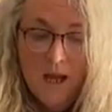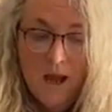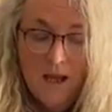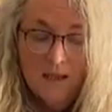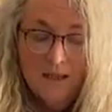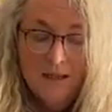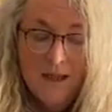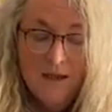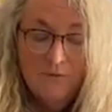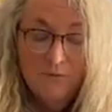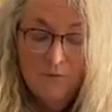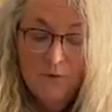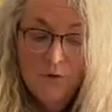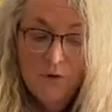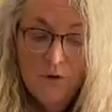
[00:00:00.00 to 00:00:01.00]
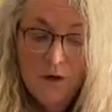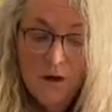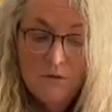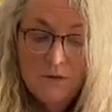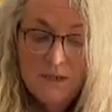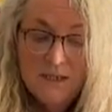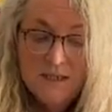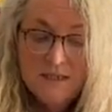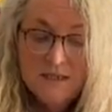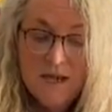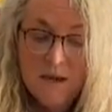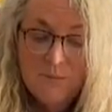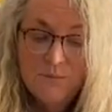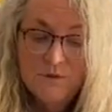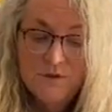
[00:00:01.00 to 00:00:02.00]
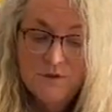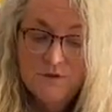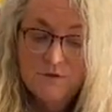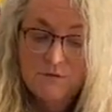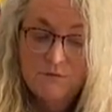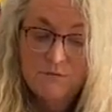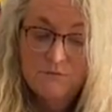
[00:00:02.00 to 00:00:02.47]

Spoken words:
I can therefore only attempt to